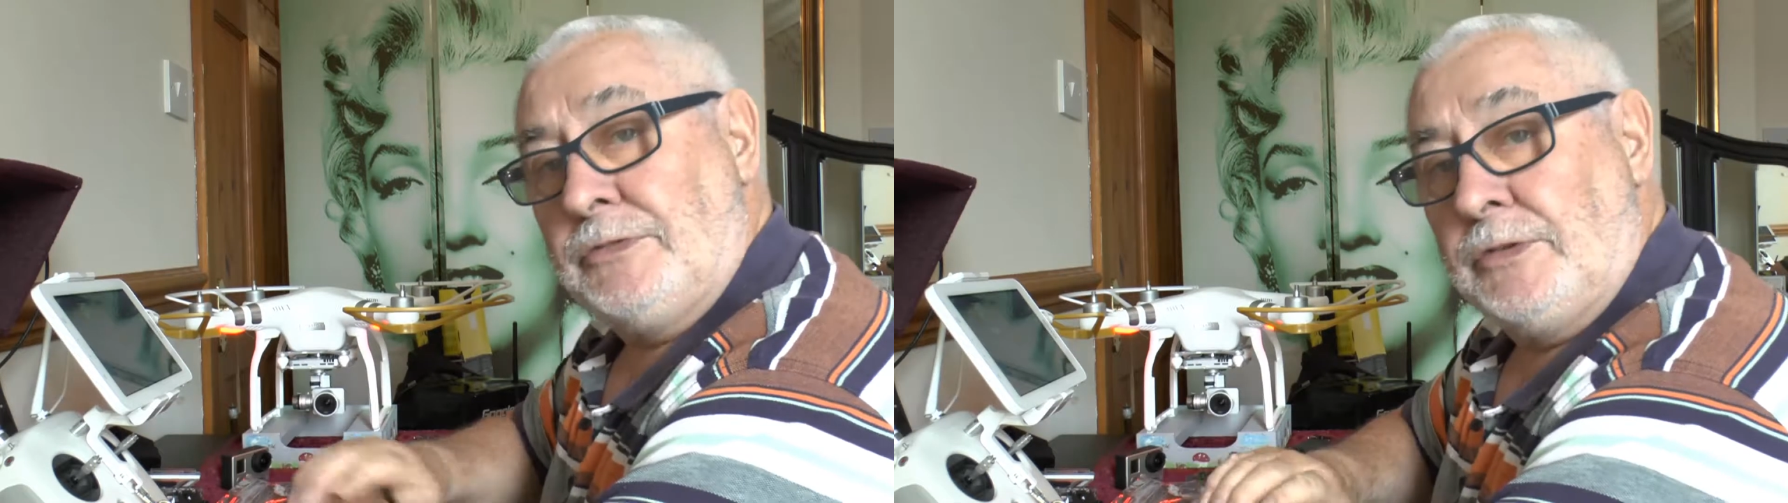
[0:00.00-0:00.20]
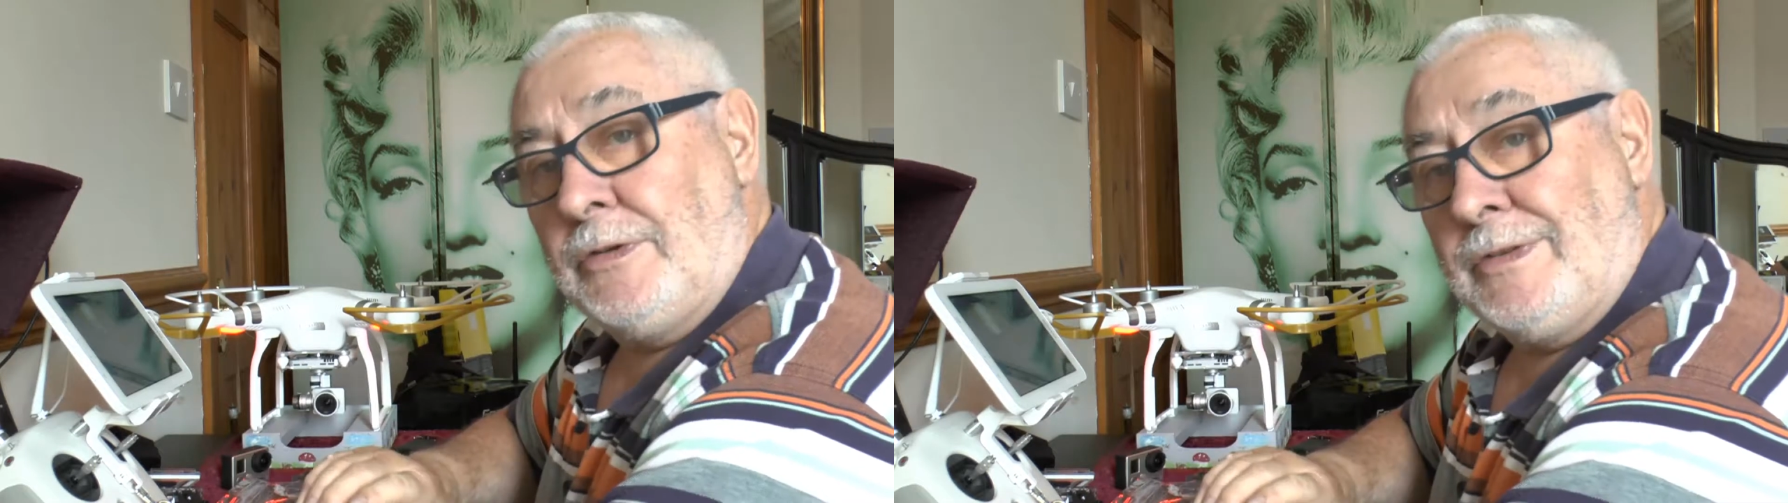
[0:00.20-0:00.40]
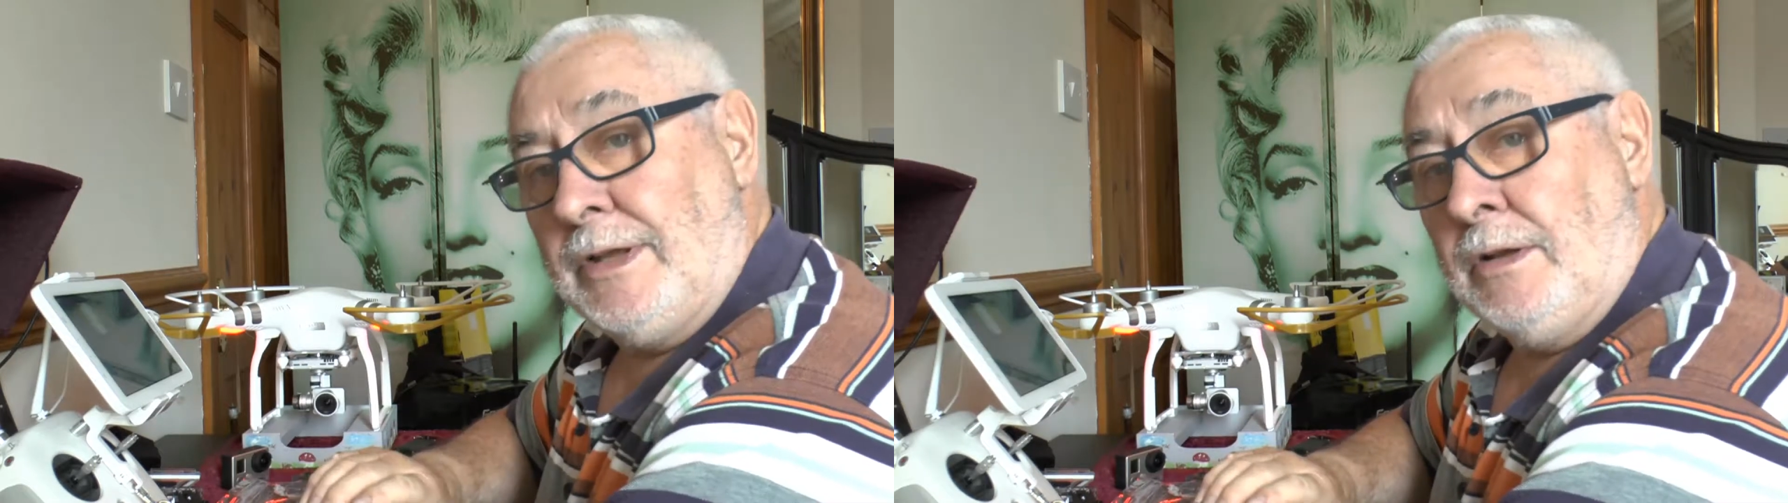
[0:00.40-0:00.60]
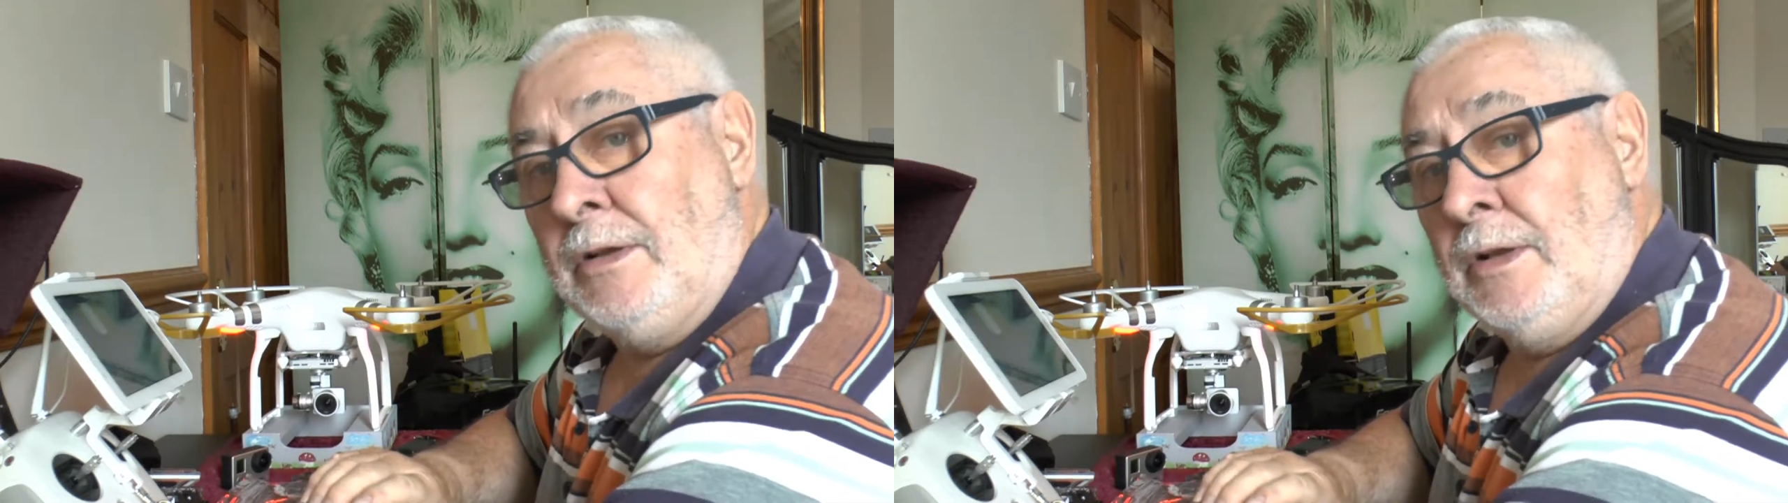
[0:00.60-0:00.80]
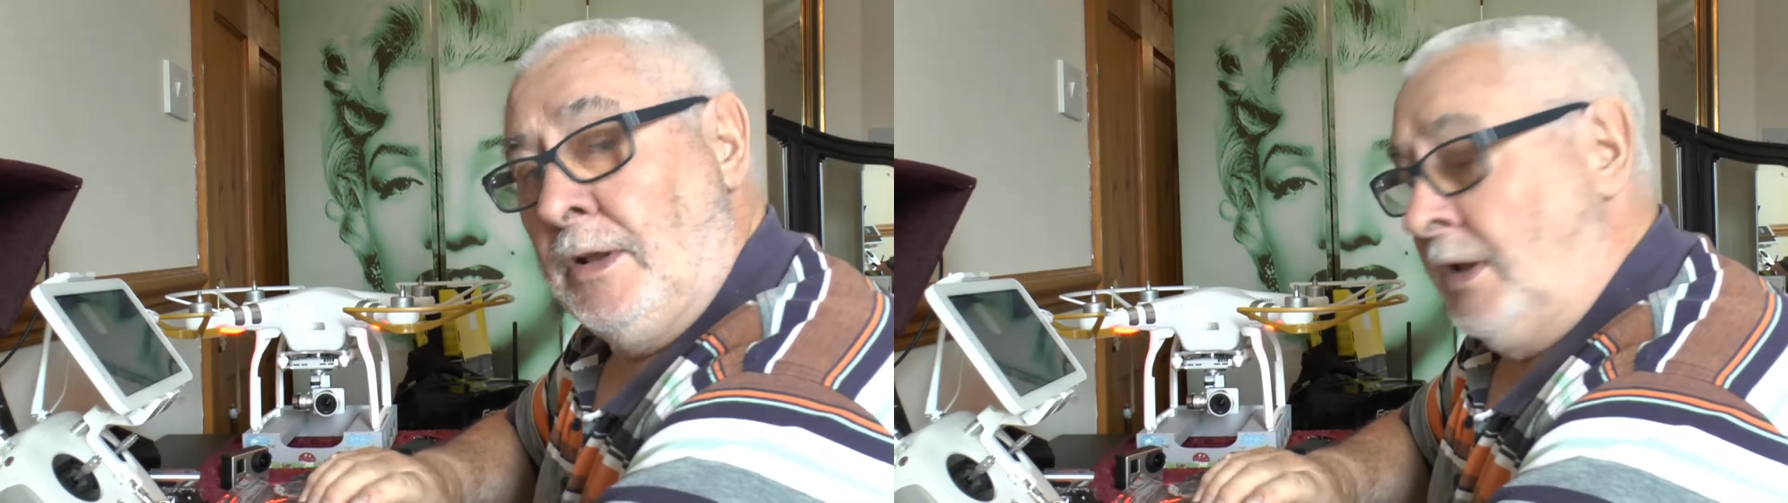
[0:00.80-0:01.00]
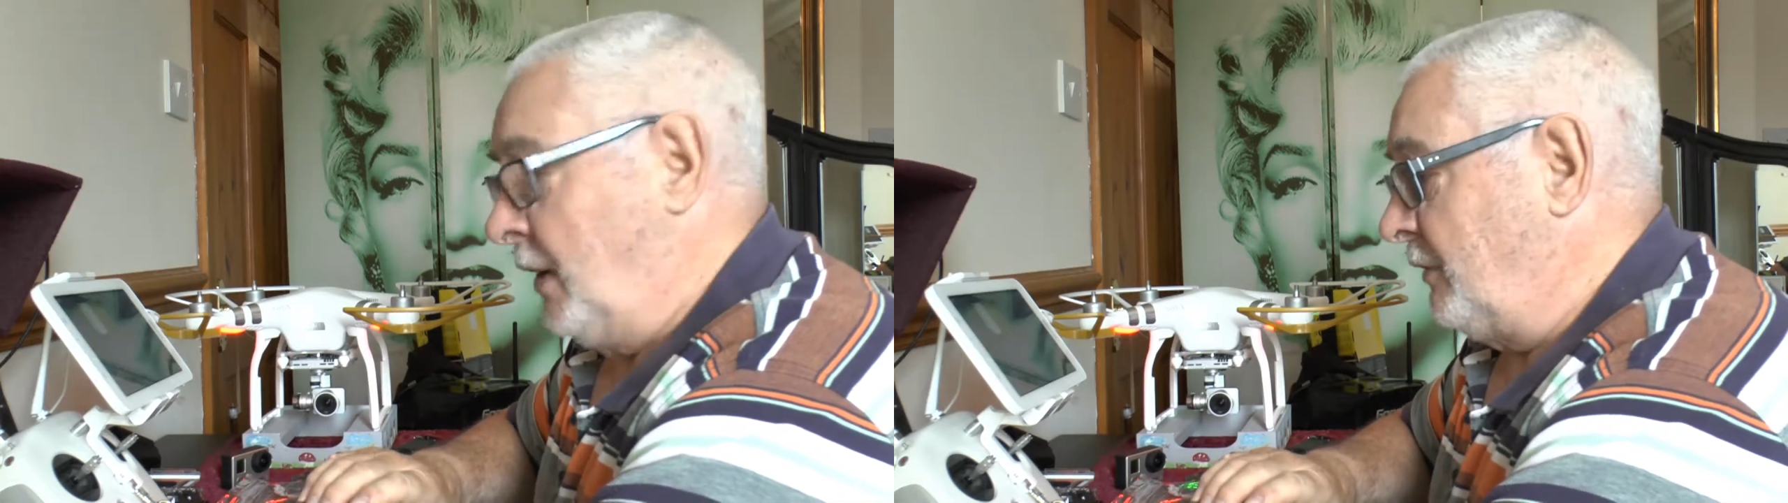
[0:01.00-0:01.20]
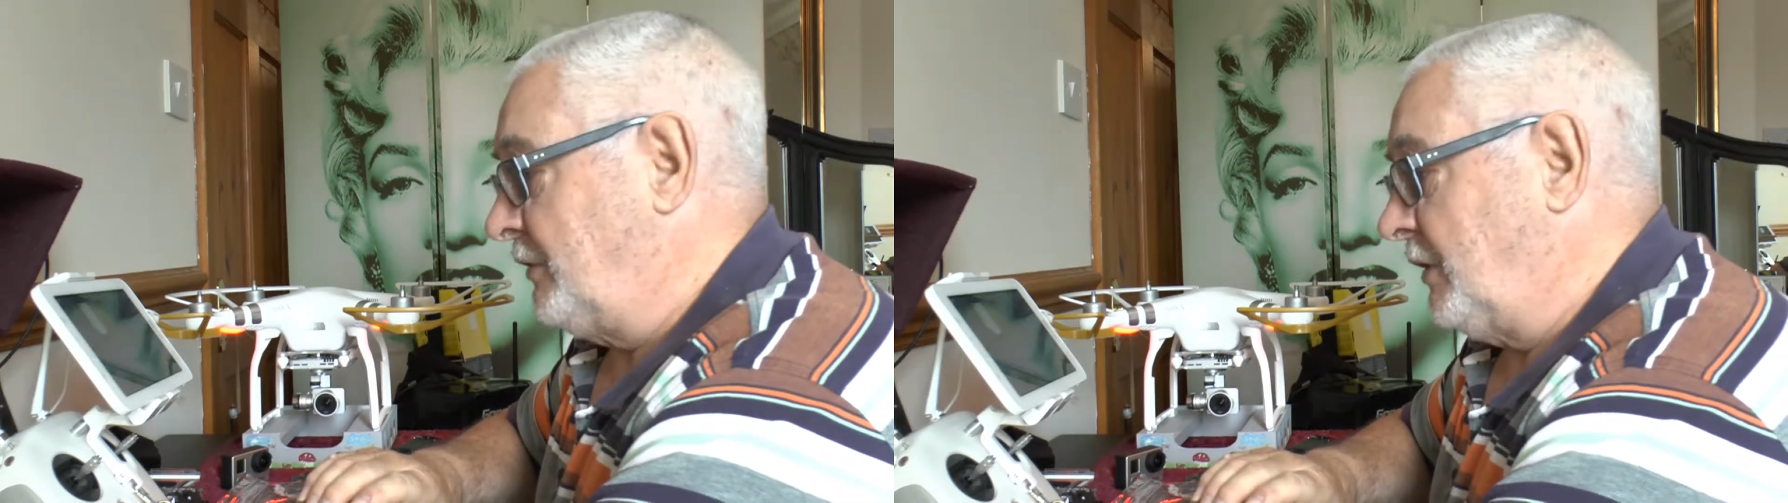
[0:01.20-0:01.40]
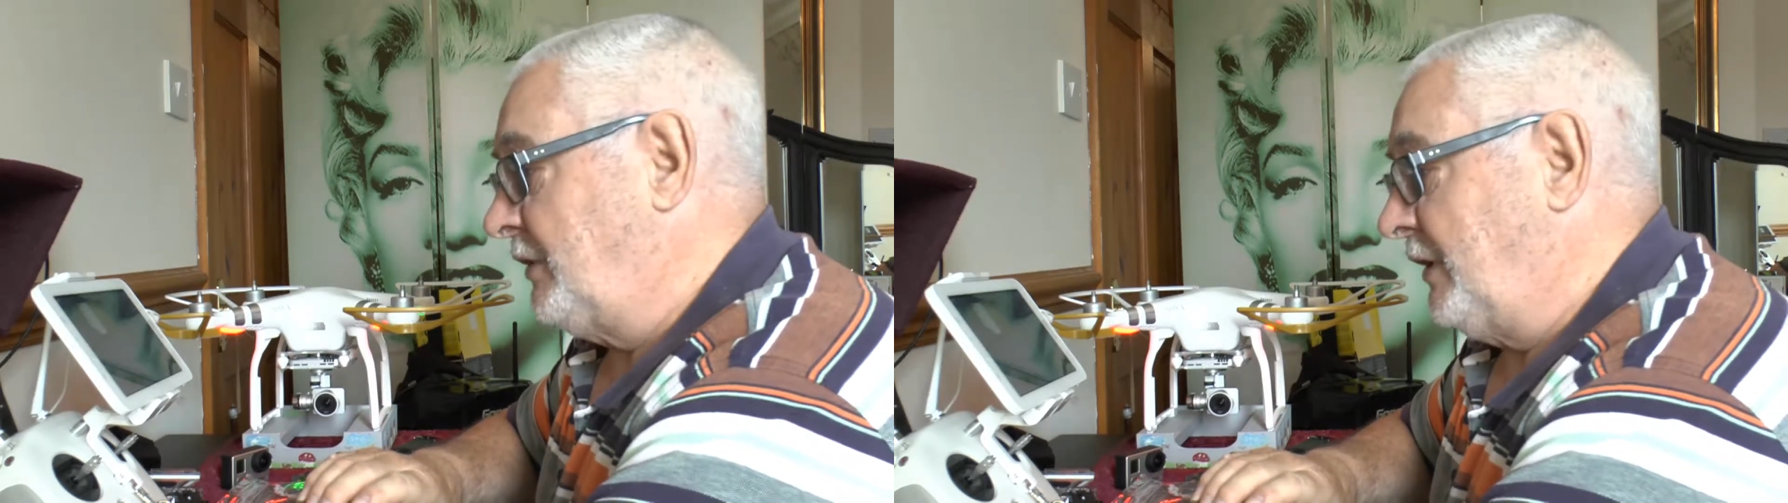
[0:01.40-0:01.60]
as you got there. I've
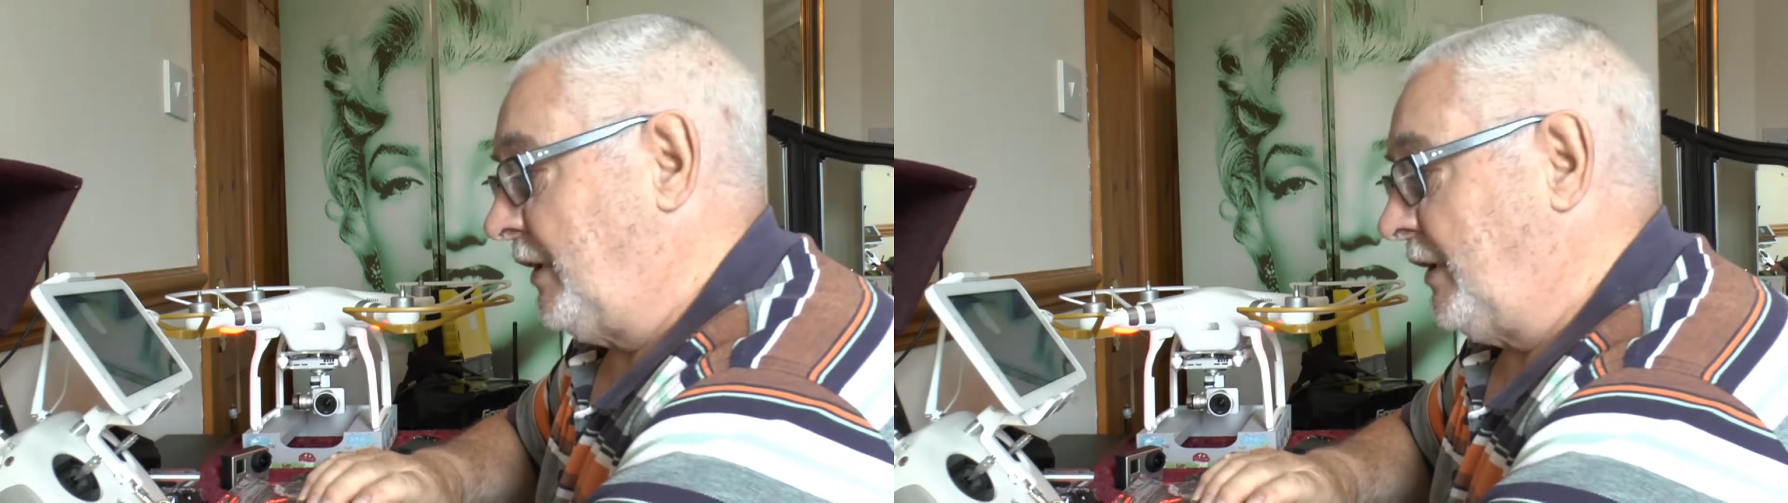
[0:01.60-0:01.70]
started